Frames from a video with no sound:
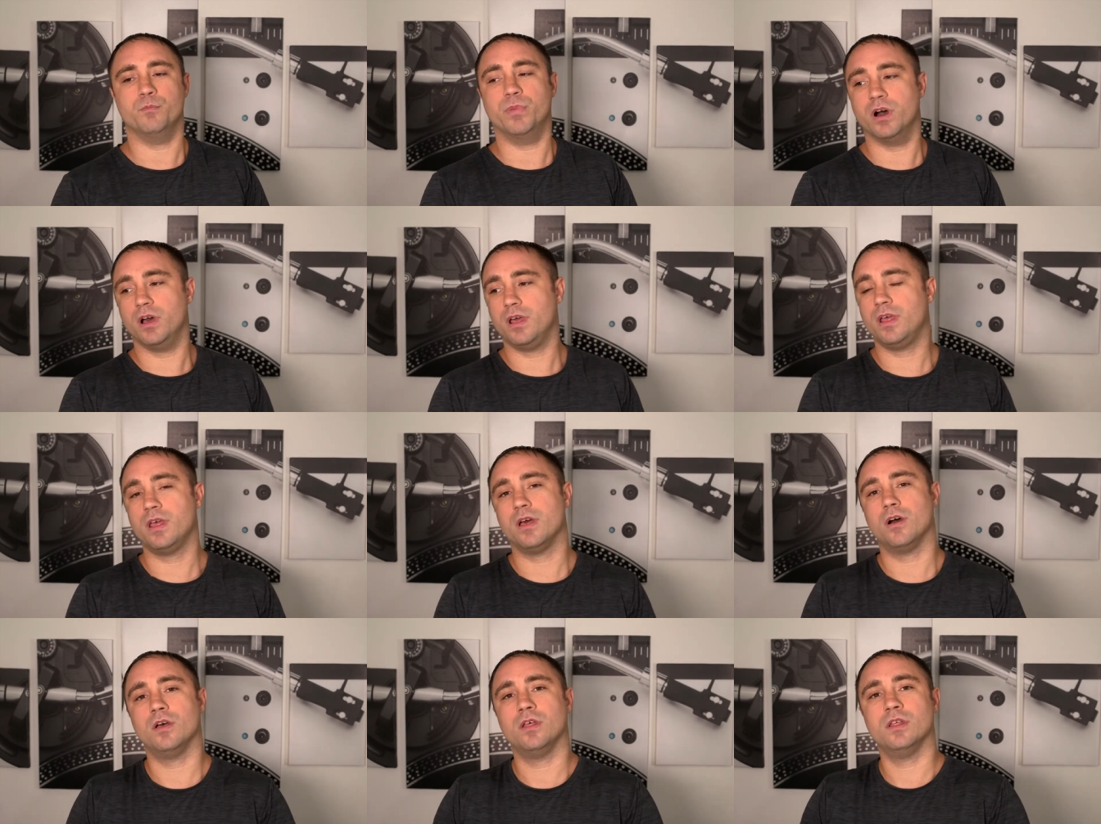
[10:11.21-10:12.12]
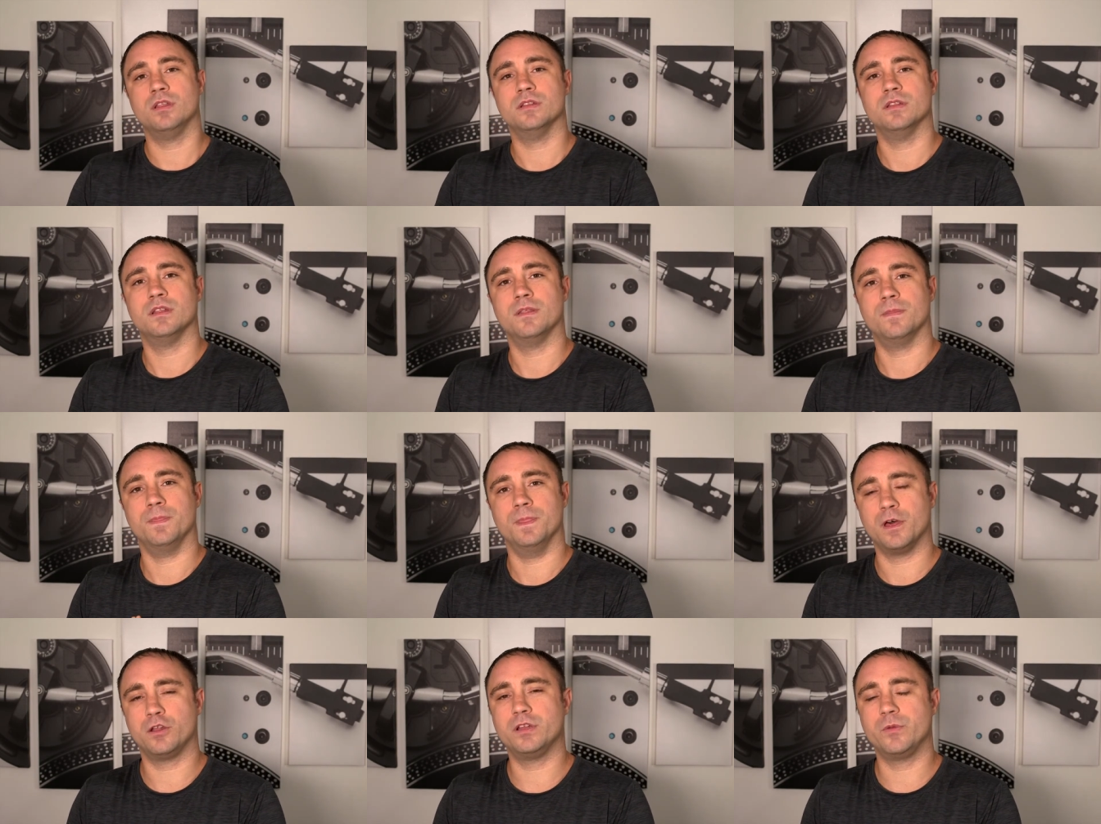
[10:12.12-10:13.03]
But
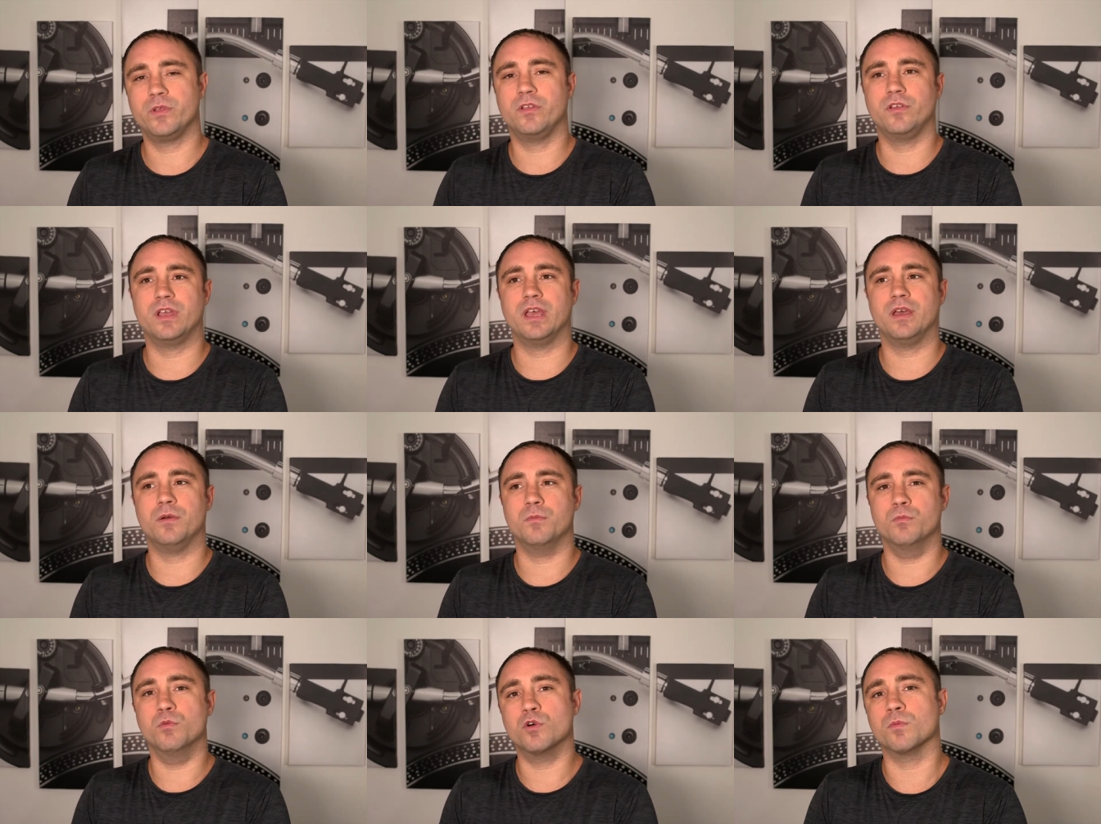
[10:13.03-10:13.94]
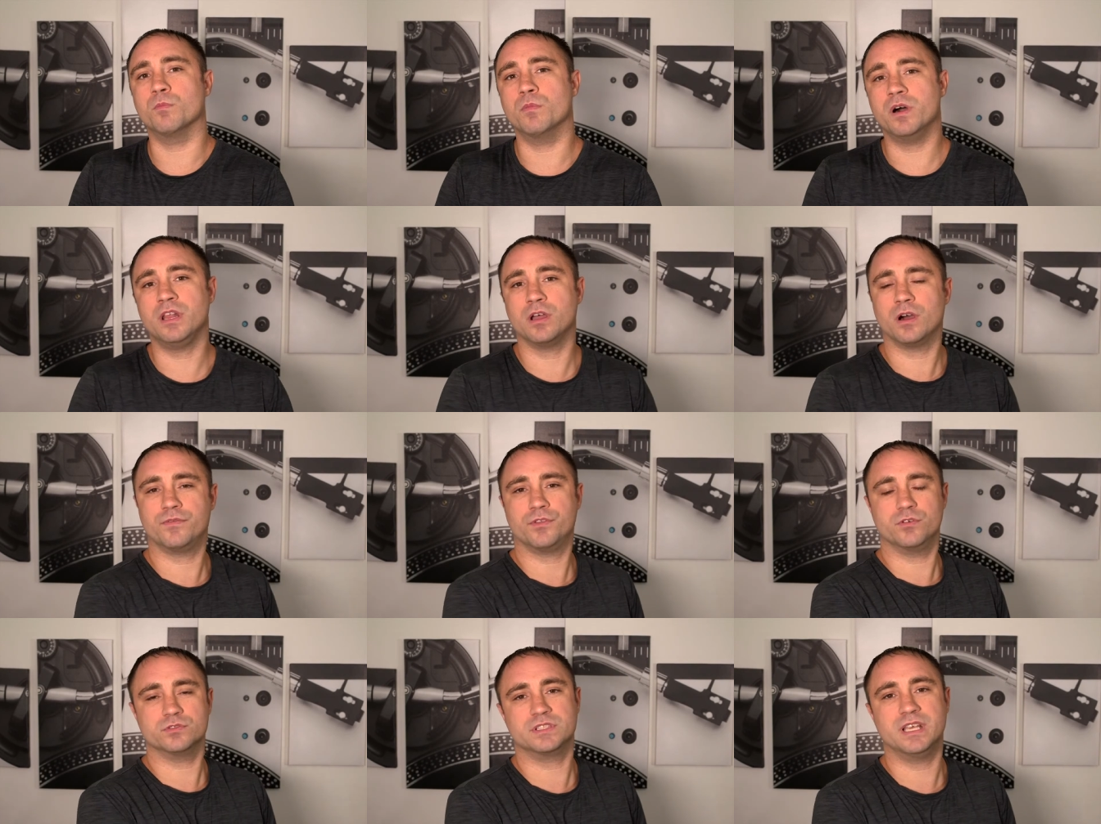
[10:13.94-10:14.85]
not only will you get more money off
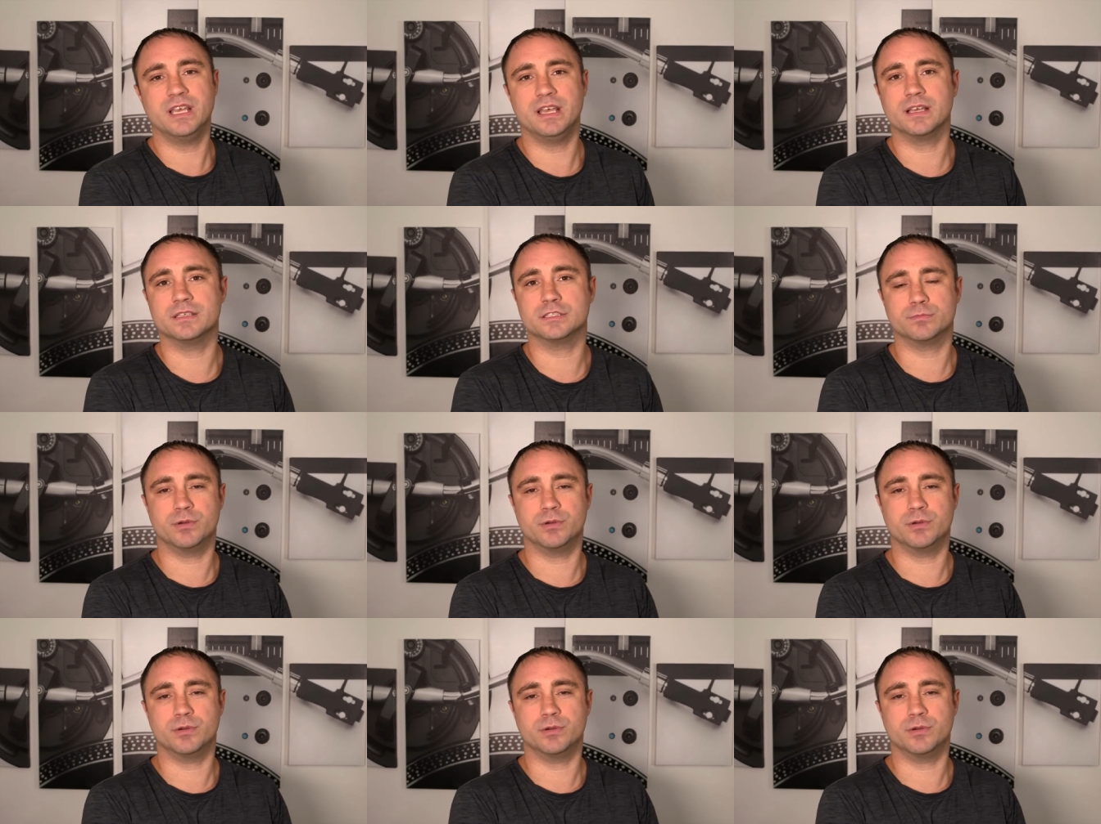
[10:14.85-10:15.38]
those gigs,